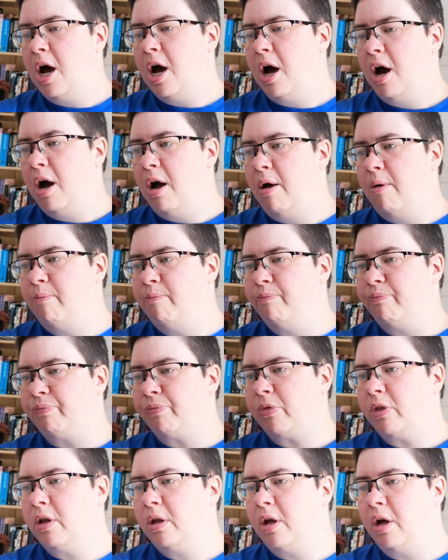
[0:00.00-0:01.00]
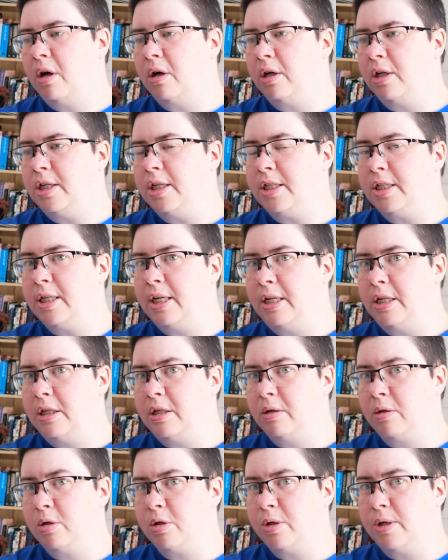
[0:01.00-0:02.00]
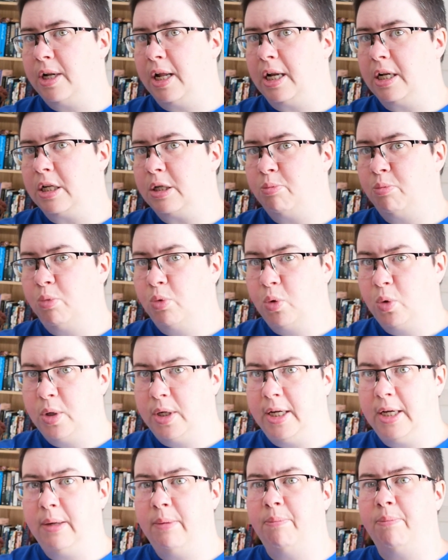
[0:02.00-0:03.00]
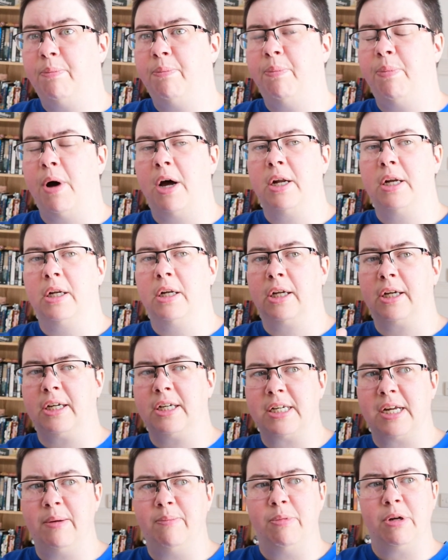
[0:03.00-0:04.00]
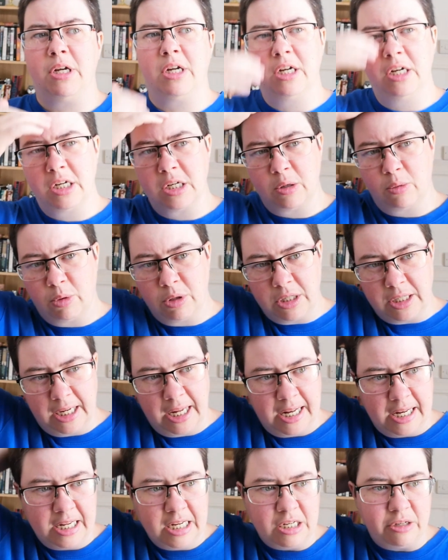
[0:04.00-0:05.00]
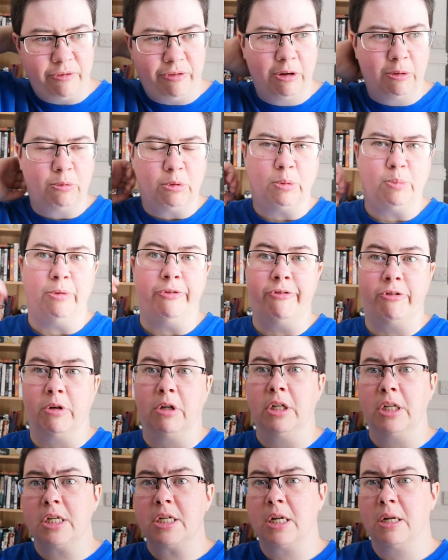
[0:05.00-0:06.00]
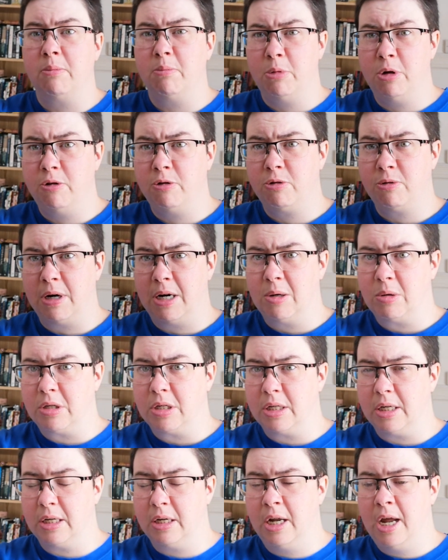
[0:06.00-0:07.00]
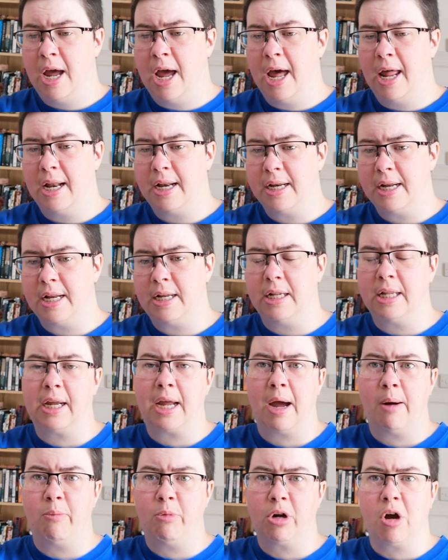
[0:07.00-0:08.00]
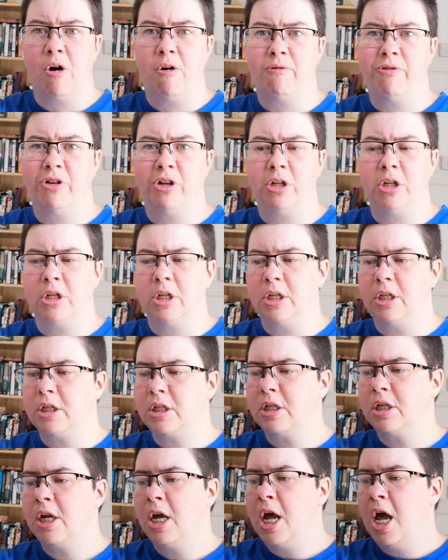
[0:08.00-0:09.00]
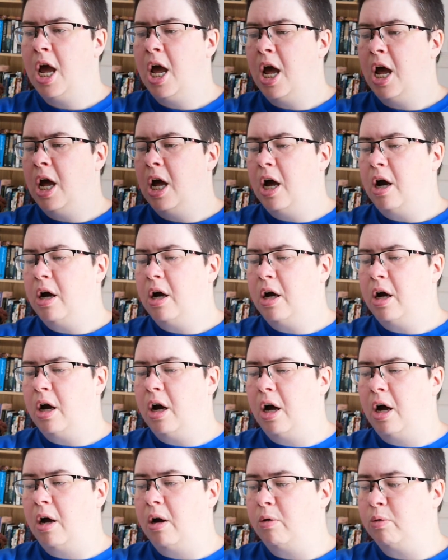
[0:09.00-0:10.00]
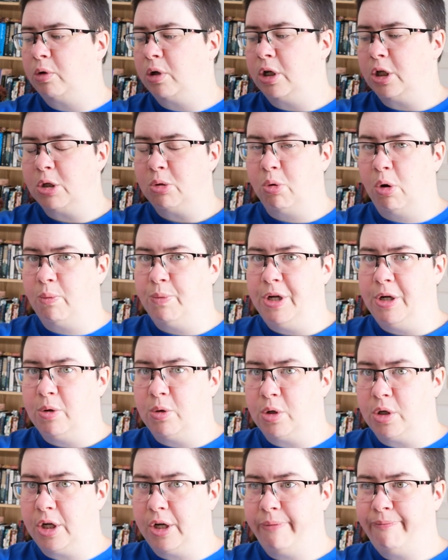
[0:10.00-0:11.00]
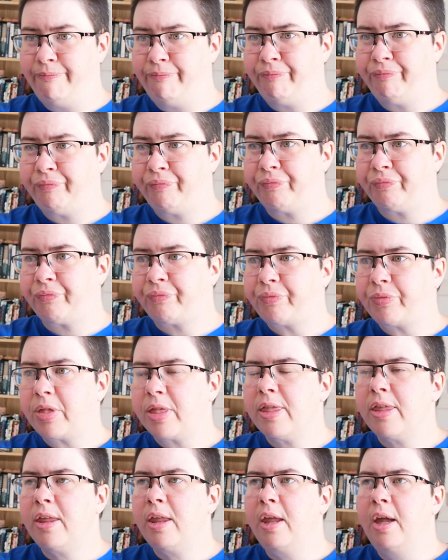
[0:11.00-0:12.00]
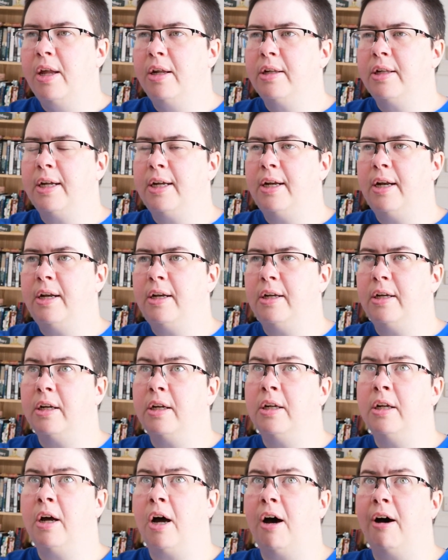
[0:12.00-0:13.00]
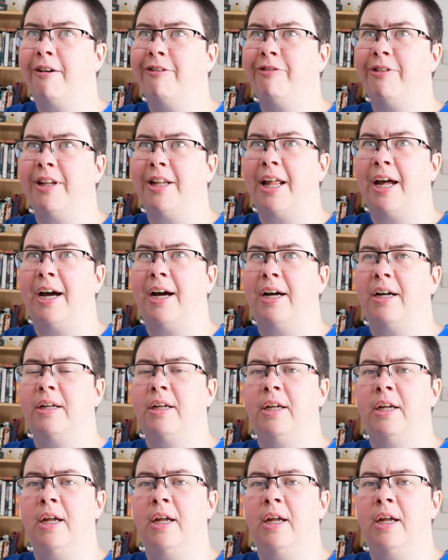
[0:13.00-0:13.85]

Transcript: I'd intended on doing that this morning, but like I say, because I want to get these filmed before the sun moves around and then the camera can't focus, I'm going to swap the order. Then after that,